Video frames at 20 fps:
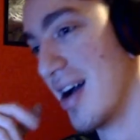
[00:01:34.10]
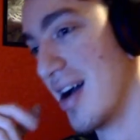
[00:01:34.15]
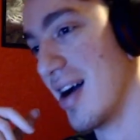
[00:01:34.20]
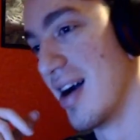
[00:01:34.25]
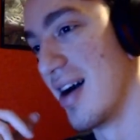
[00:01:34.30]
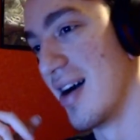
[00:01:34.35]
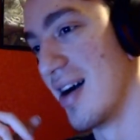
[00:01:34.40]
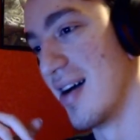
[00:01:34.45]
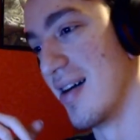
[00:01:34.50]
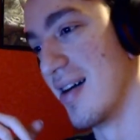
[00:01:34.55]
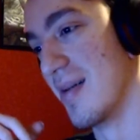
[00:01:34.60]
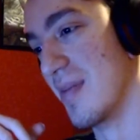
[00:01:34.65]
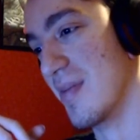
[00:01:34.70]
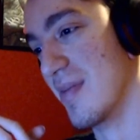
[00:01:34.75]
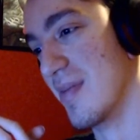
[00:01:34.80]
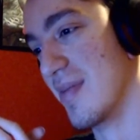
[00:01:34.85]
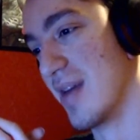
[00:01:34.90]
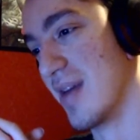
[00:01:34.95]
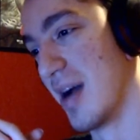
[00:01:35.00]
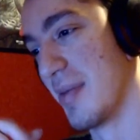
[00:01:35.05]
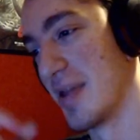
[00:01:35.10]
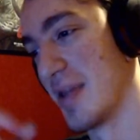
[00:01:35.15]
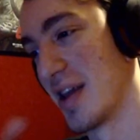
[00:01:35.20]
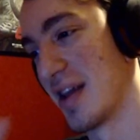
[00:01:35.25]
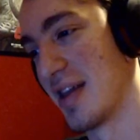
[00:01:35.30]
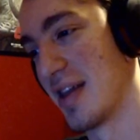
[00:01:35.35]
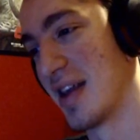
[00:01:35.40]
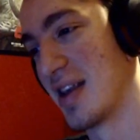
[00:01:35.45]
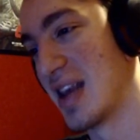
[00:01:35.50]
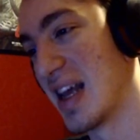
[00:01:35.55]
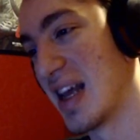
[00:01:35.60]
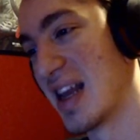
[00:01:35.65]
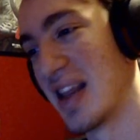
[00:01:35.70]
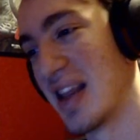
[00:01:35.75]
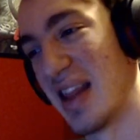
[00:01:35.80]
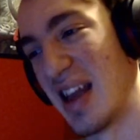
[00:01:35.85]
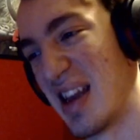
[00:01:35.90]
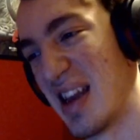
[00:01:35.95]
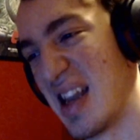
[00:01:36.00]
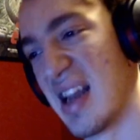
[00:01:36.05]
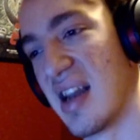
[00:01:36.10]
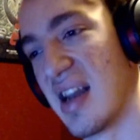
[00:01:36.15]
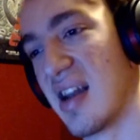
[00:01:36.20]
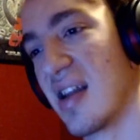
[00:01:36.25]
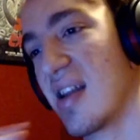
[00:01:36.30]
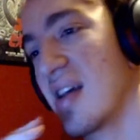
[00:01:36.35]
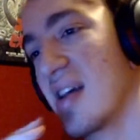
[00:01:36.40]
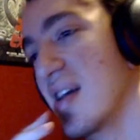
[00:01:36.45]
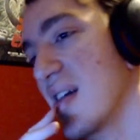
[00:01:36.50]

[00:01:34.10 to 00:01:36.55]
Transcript: They did and they didn't.